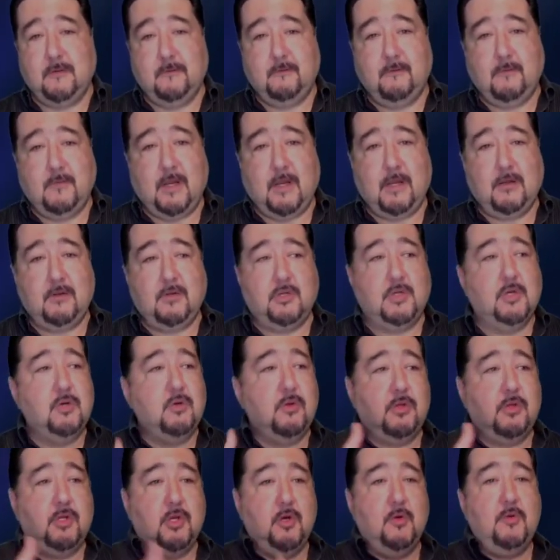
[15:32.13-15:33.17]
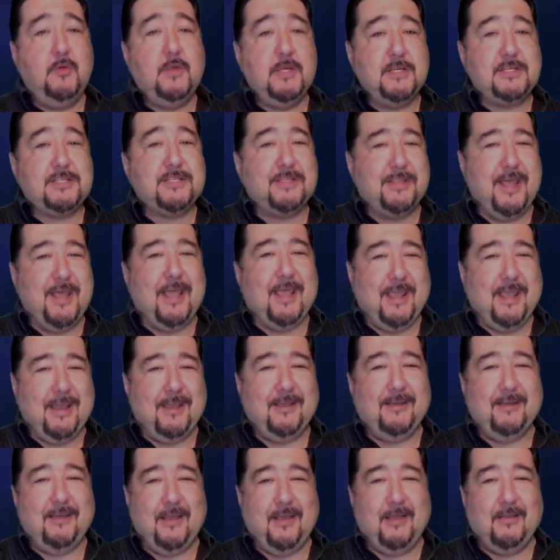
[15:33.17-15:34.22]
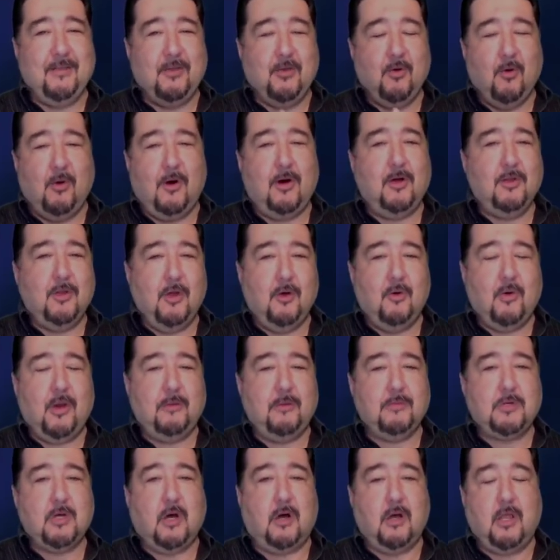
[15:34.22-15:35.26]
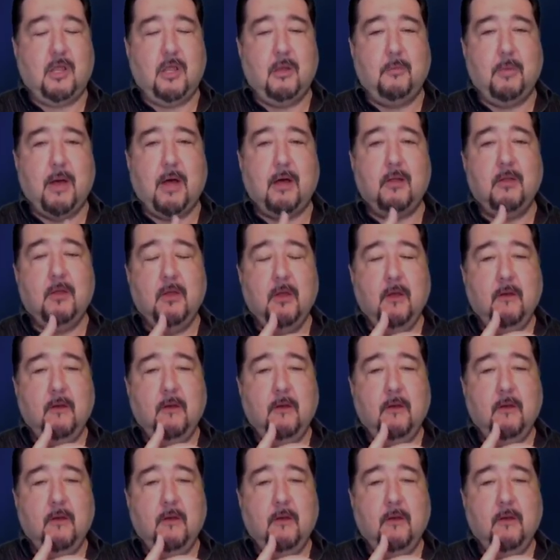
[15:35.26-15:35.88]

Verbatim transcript: Right? Do, do this thing, and you all know what I'm talking about.